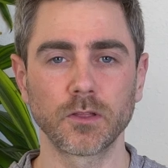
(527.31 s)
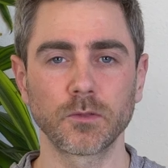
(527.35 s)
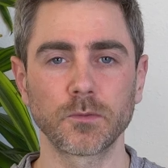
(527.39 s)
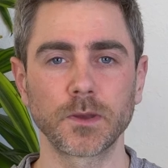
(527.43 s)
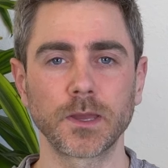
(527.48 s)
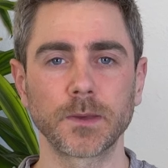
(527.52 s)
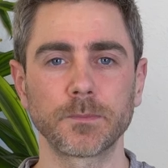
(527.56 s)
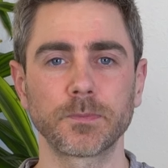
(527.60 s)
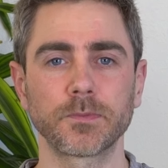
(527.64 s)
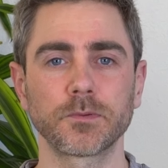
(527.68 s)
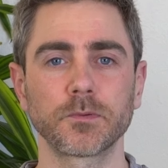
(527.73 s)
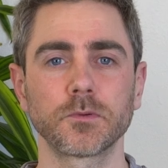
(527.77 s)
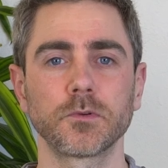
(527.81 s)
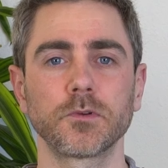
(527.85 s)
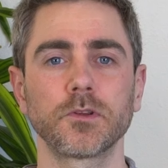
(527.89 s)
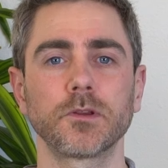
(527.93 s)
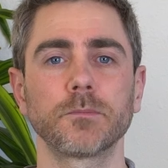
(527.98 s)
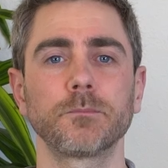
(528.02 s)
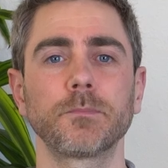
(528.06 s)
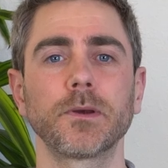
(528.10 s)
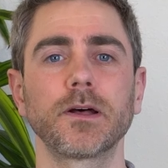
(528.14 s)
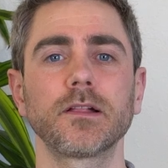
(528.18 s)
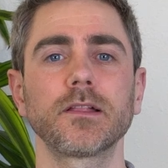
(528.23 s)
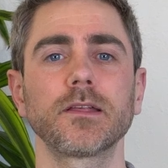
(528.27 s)
the way up through
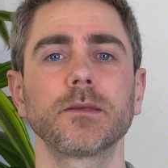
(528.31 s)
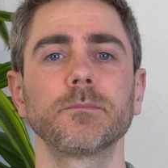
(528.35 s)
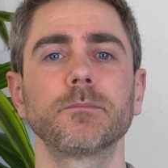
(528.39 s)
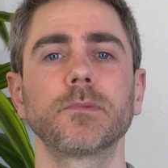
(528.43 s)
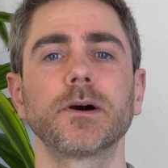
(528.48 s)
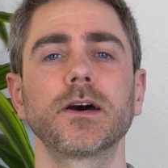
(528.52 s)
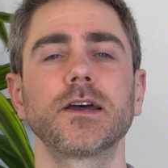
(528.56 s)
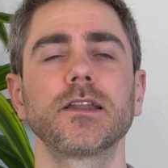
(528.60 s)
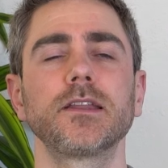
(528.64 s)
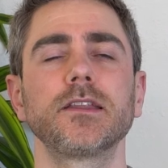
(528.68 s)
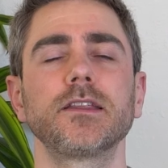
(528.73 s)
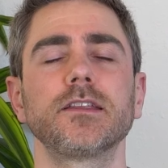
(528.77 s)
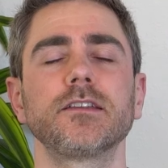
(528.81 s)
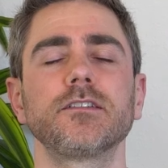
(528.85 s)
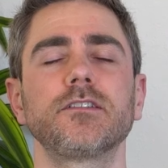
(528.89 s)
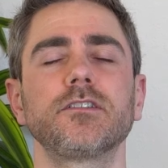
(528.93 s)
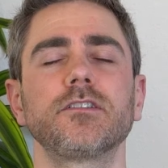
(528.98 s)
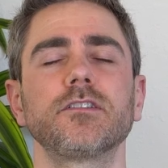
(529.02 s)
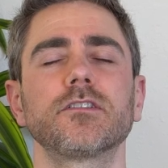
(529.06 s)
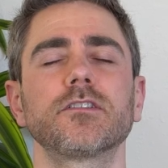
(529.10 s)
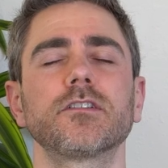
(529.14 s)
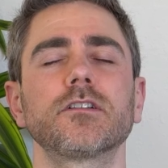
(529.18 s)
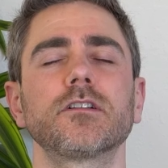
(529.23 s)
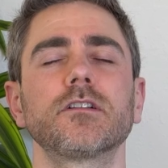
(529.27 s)
your belly button
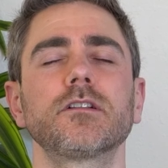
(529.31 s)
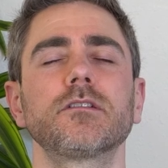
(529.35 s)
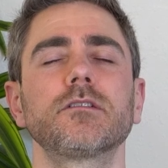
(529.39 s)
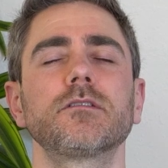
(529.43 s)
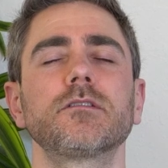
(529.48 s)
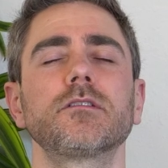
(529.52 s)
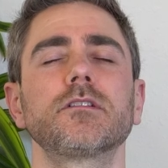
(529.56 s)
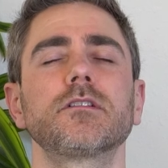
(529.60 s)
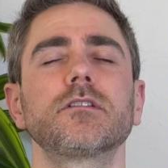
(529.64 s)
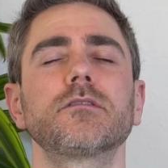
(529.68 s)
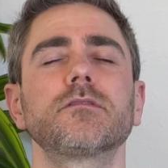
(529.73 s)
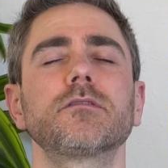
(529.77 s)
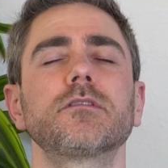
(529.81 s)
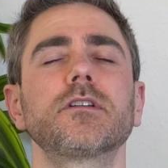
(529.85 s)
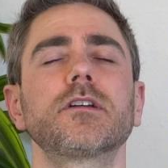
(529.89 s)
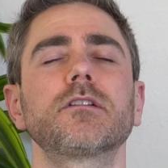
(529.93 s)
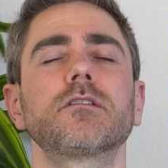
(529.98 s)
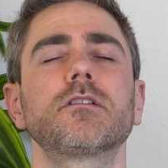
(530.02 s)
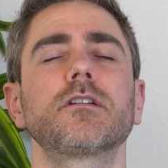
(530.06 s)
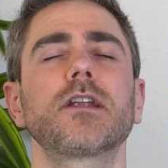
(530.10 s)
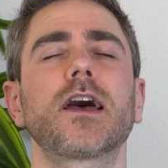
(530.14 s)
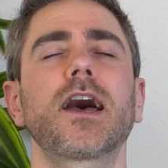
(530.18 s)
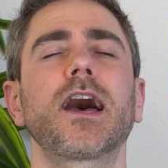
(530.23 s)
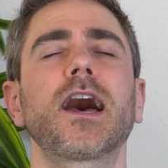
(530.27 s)
into your
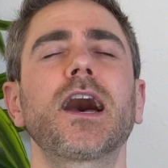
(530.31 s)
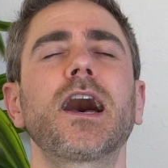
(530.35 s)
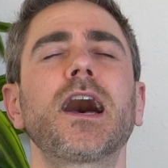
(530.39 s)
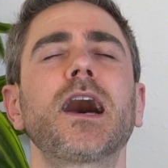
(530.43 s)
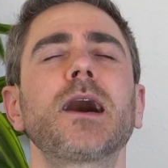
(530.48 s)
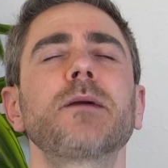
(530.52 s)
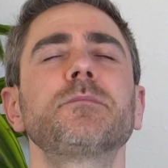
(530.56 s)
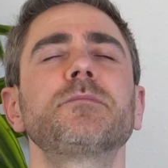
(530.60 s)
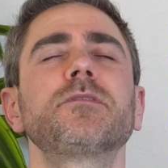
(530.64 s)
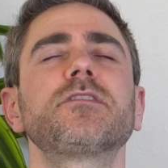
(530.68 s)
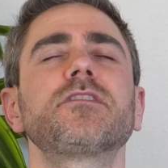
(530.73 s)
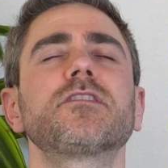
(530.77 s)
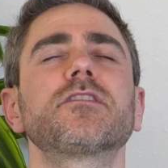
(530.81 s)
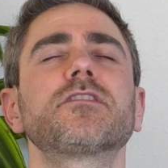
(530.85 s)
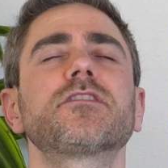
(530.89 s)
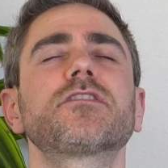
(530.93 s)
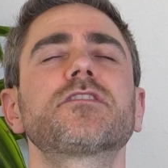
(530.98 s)
abs, your